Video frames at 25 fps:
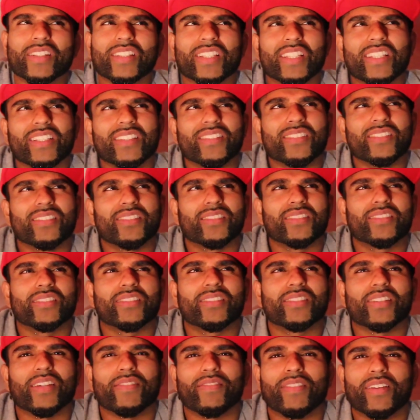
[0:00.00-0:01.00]
The
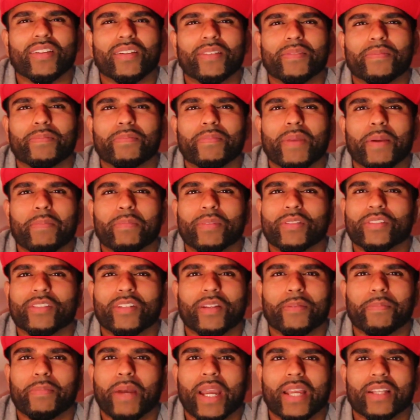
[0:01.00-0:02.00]
7 members
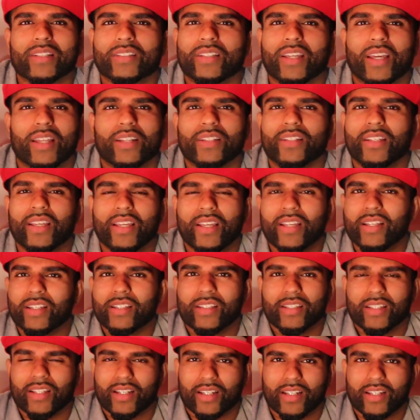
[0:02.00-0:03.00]
of the Bangtan,
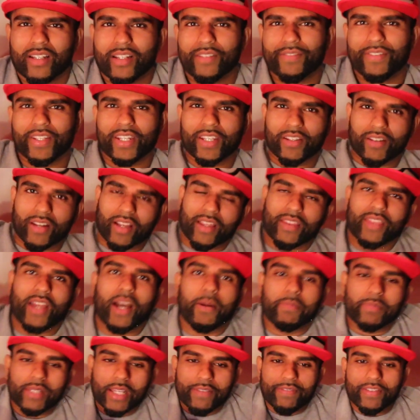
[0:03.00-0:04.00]
a video like
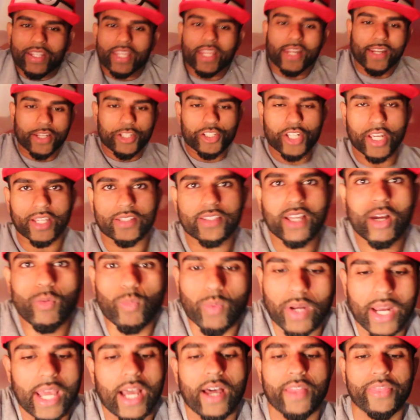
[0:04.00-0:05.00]
that. I'm definitely going to check that
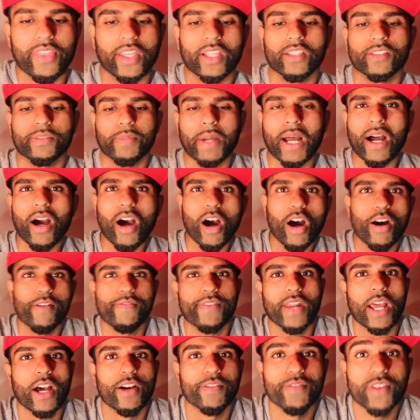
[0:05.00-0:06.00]
one out. I think it's about a
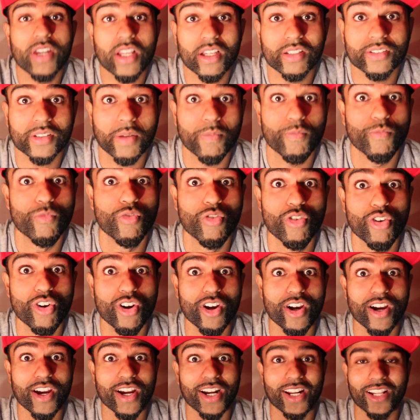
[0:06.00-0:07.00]
30-minute video. So I'm
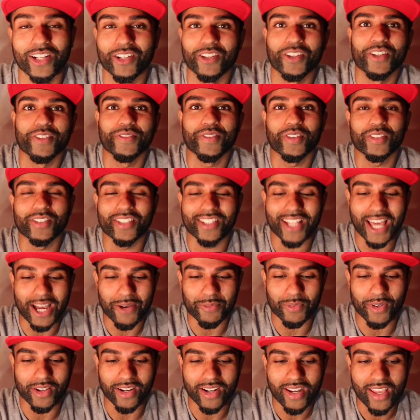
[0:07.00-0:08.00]
really looking forward to
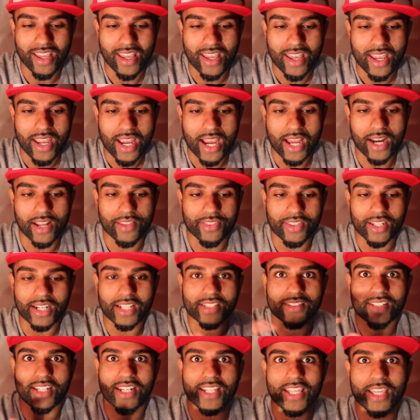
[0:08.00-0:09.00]
that one. And I think
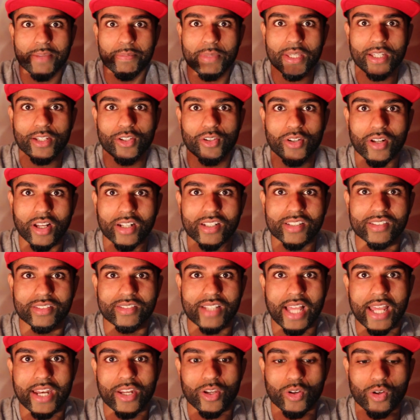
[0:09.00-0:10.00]
that's going to give me a good
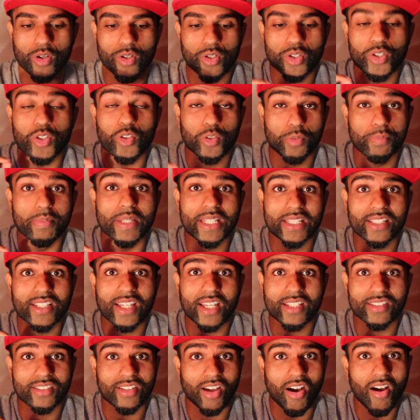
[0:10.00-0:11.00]
understanding on who
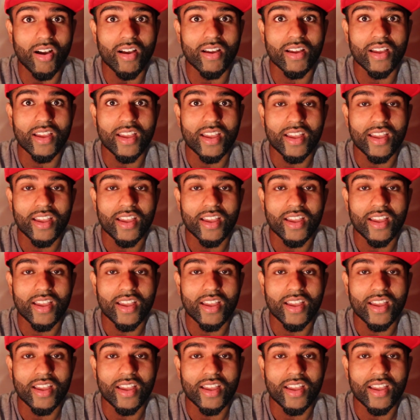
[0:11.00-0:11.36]
BTS are.